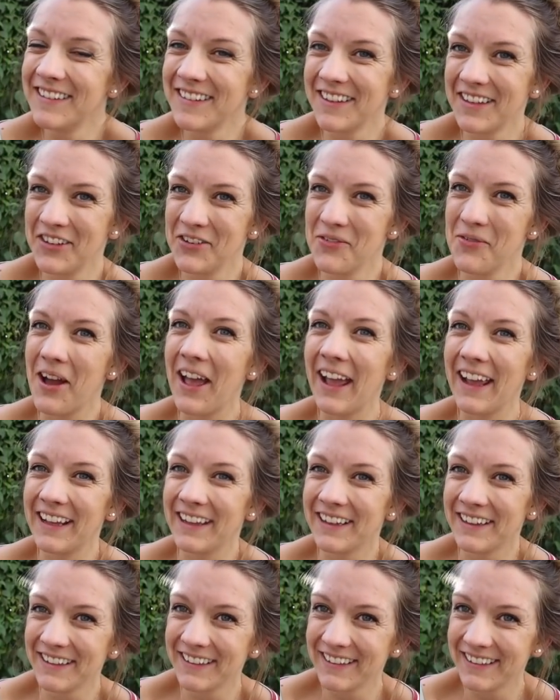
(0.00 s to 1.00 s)
is gonna
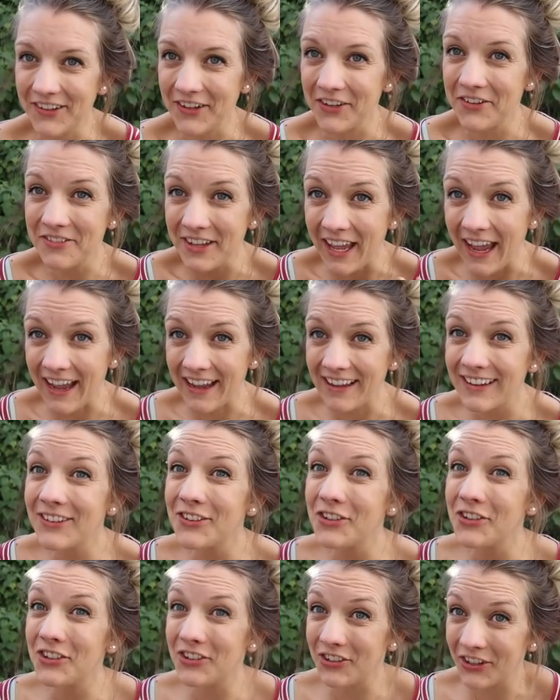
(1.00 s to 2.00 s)
weigh. So yeah,
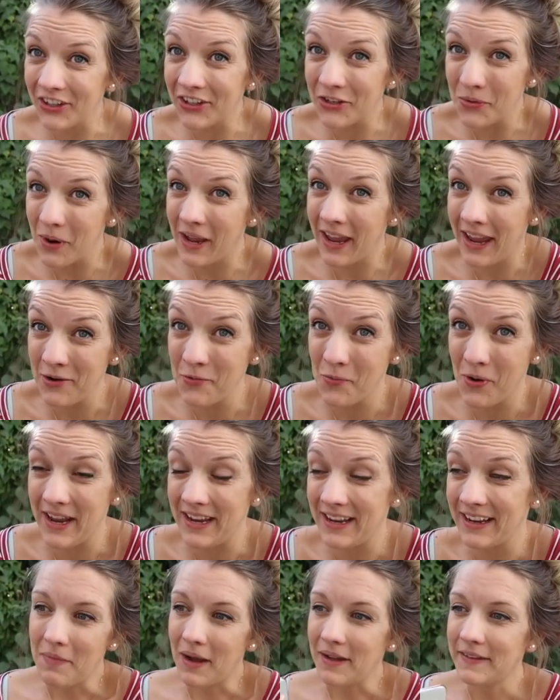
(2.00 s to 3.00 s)
you're going to gain
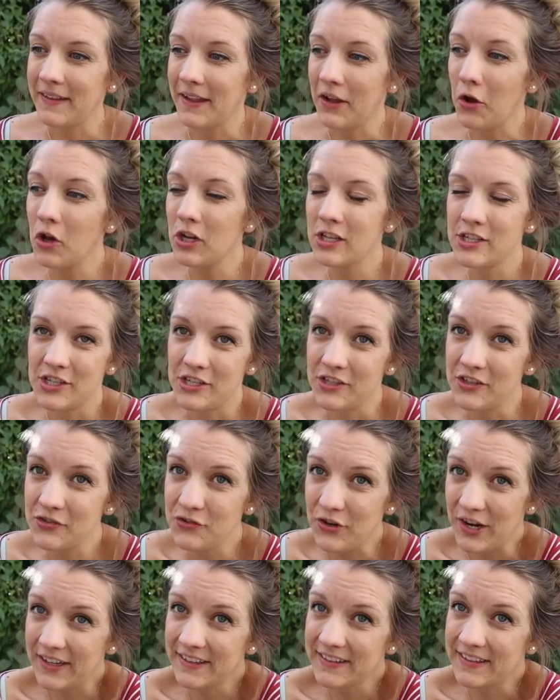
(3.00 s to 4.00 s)
weight. My psychologist
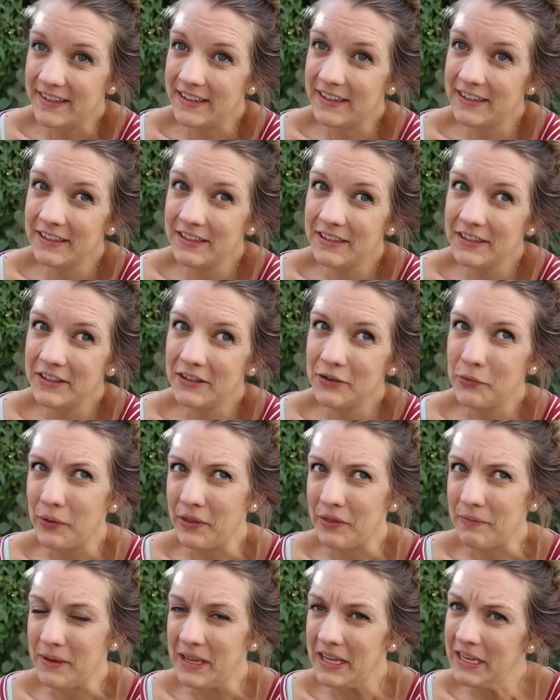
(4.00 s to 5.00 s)
tracks it
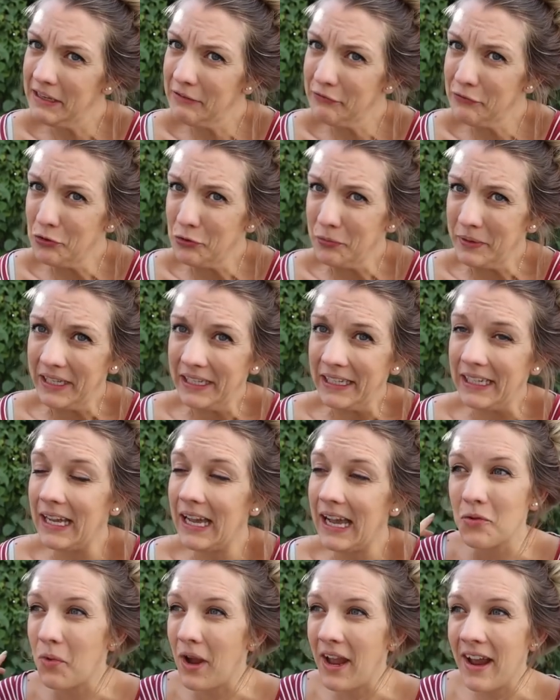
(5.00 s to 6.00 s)
with me, for me.
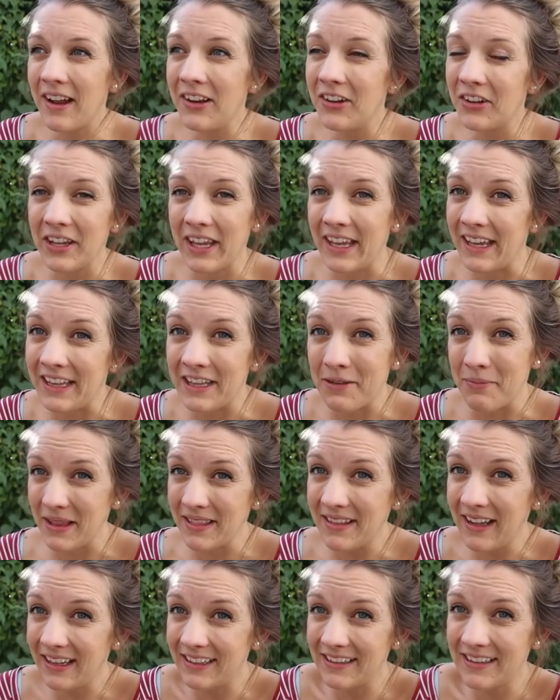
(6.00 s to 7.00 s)
The way I look at it, the
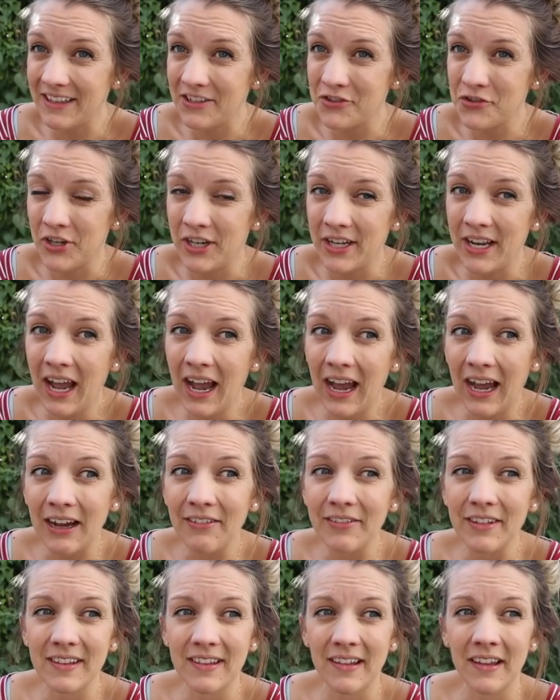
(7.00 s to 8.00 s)
mentality I try and
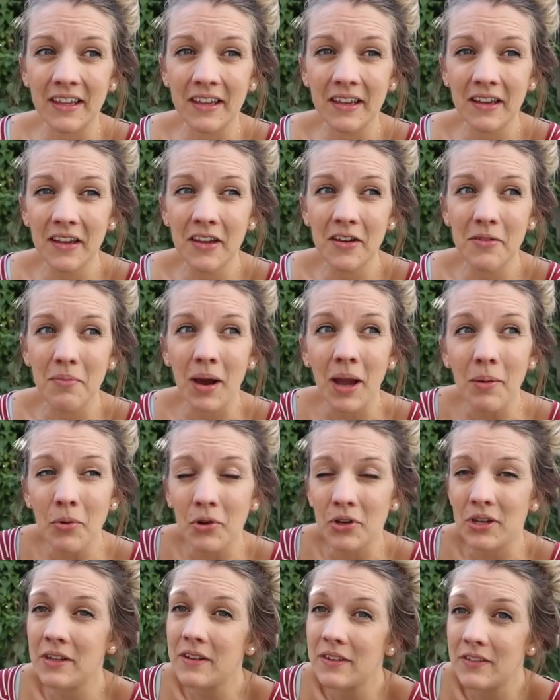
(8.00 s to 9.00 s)
have is like, my
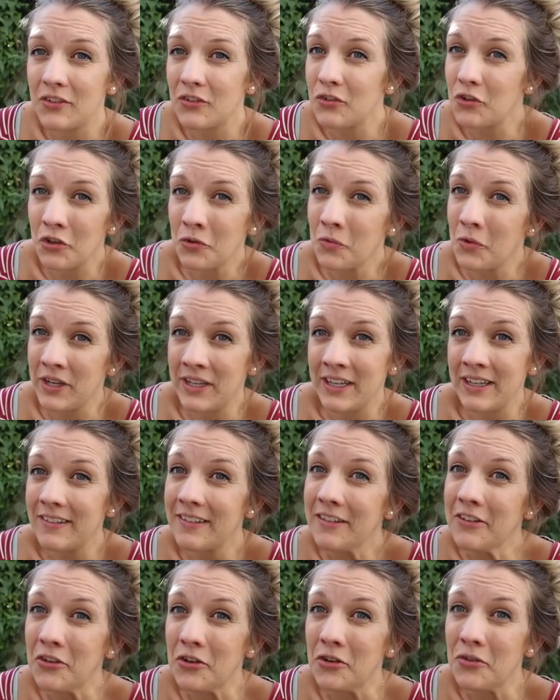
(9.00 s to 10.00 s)
body is just doing what it needs
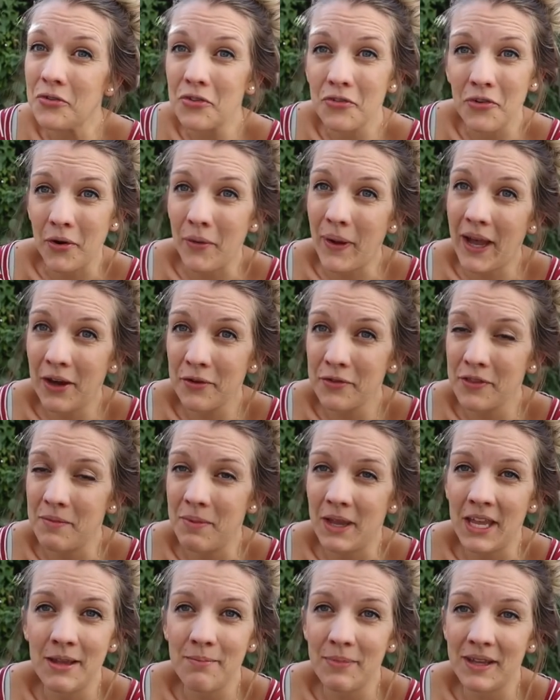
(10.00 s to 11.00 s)
to do to grow a healthy
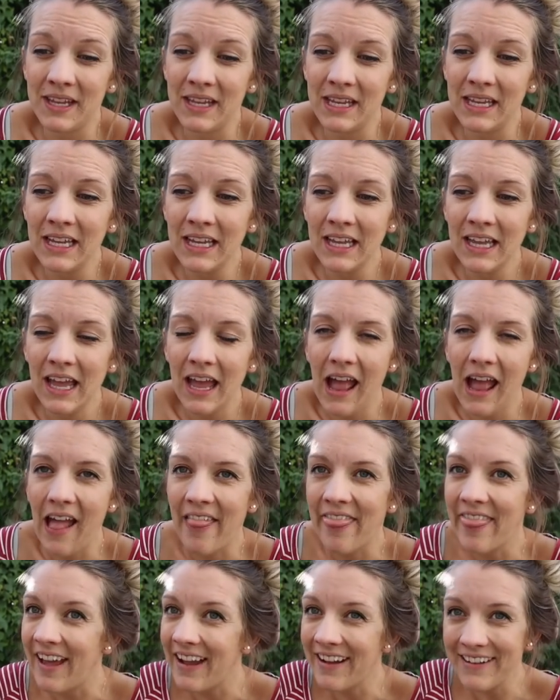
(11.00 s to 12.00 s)
baby
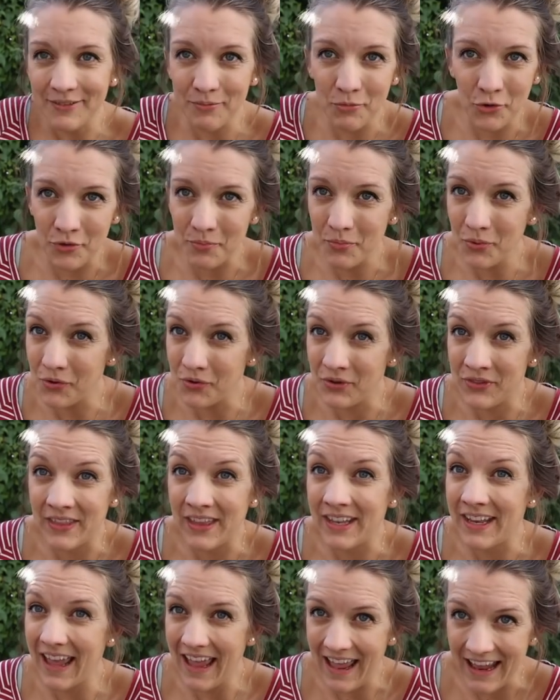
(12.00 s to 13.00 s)
and that is more important
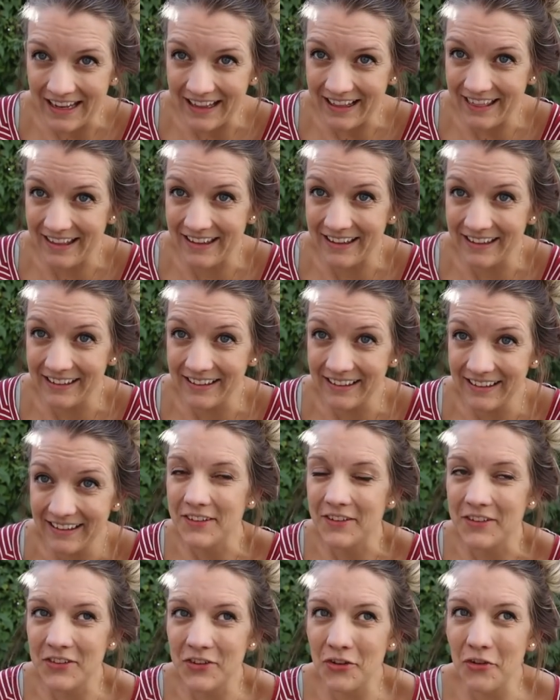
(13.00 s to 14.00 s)
than anything.
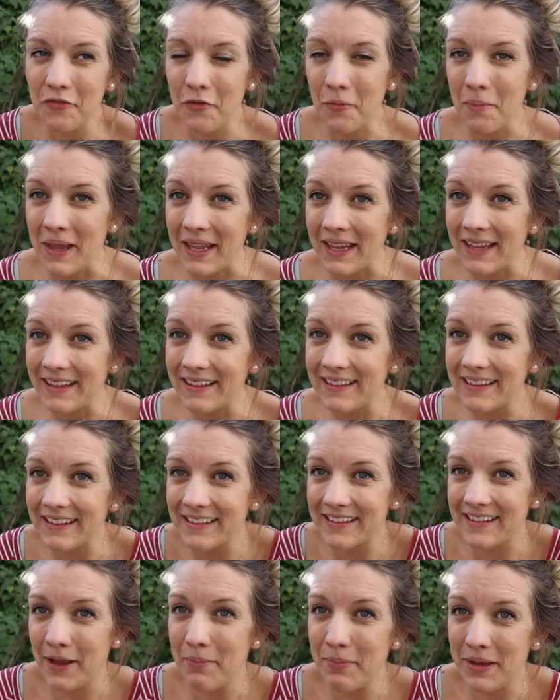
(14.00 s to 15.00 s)
So it's not for me to
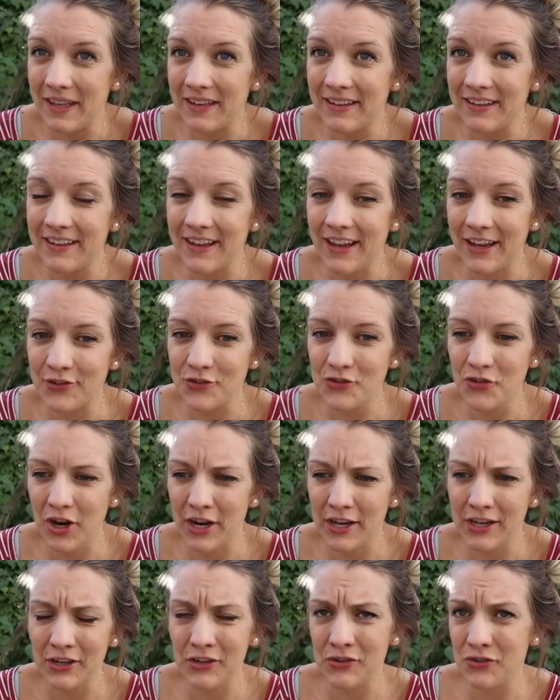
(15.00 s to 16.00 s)
step in and try
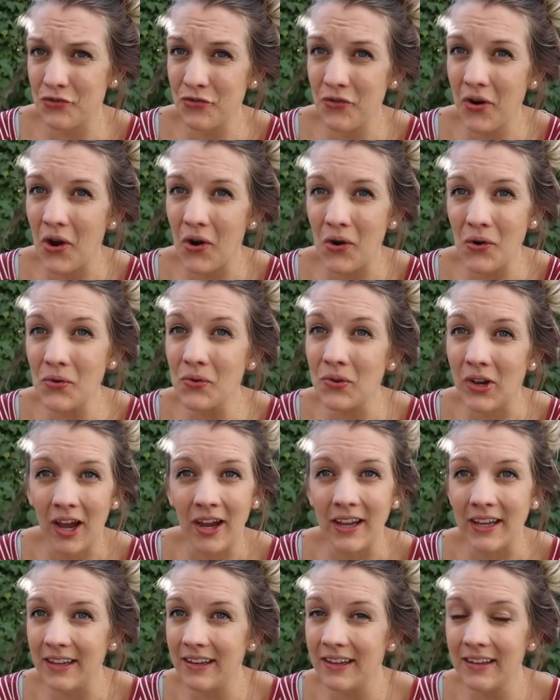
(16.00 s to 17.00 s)
and control,
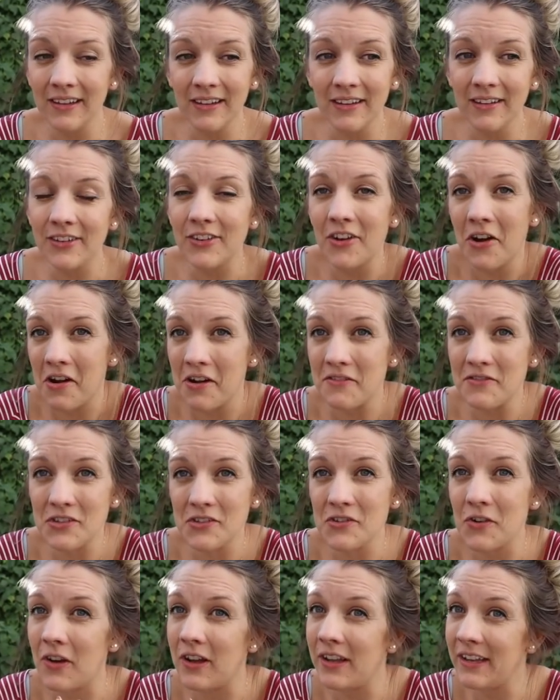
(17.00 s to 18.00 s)
like, no, I've
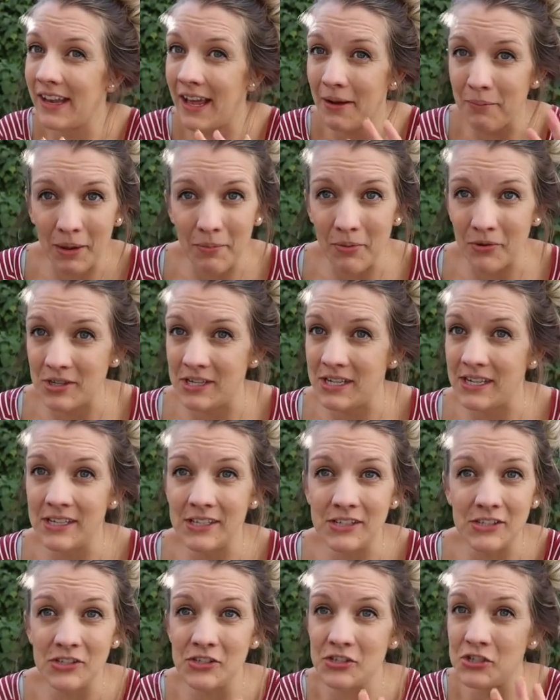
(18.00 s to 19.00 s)
just got to let my
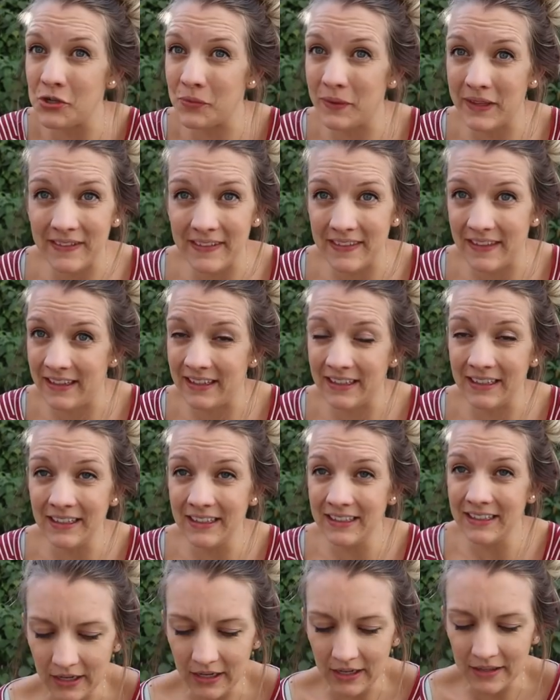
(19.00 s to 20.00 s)
body do its thing
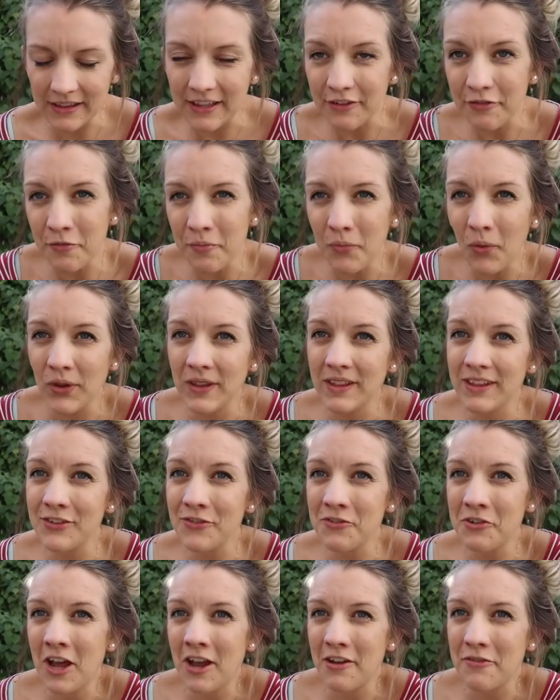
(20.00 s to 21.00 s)
at different points in
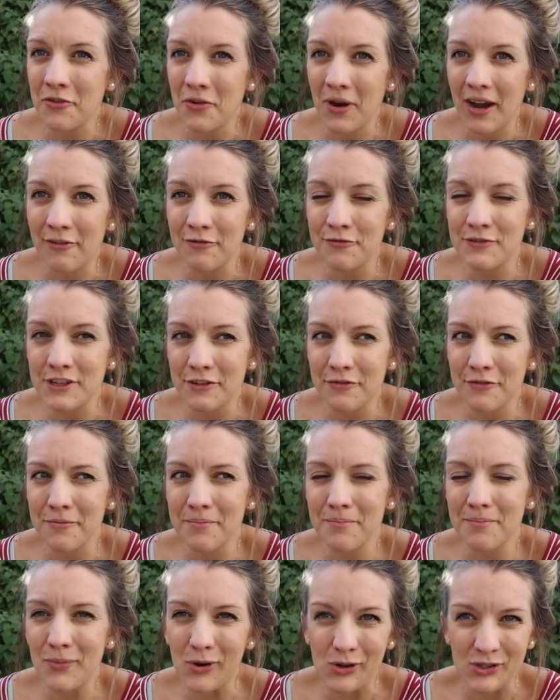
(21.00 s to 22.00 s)
your life you'll have
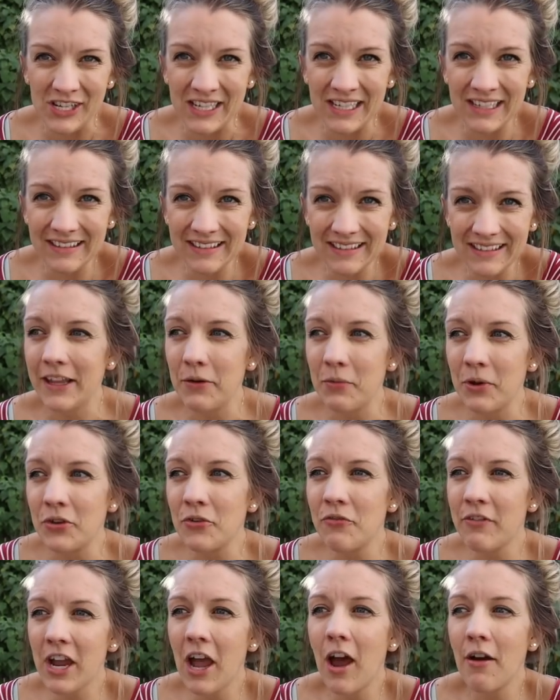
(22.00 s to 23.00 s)
different bodies like when
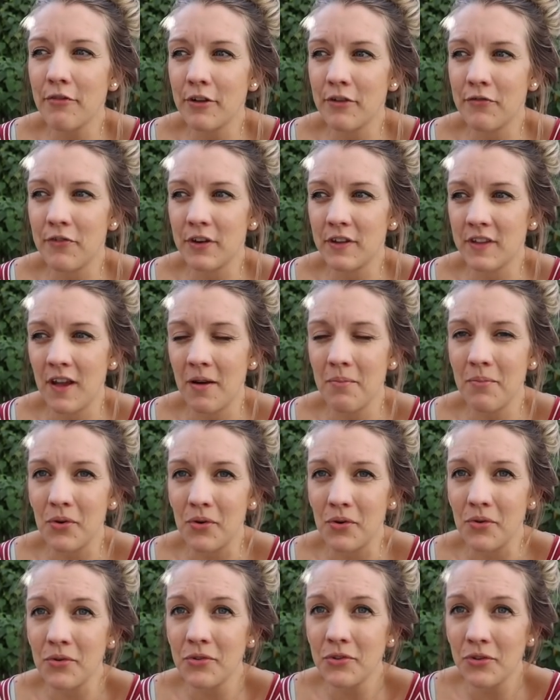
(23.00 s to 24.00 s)
you're recovering for
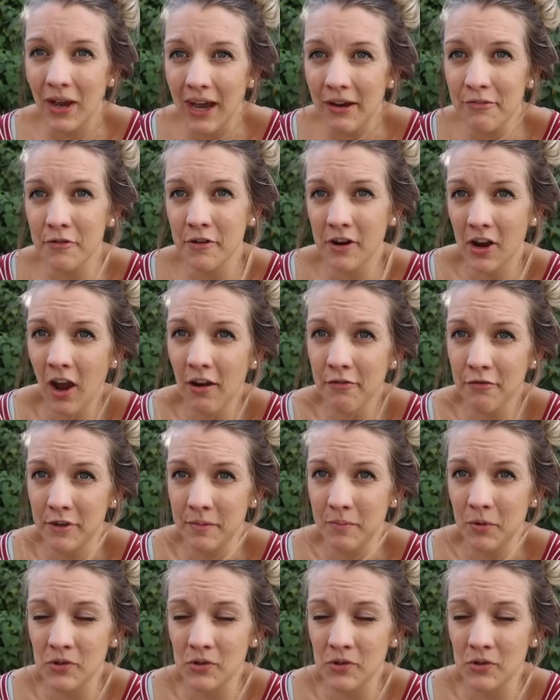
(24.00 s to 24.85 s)
example you'll have a recovery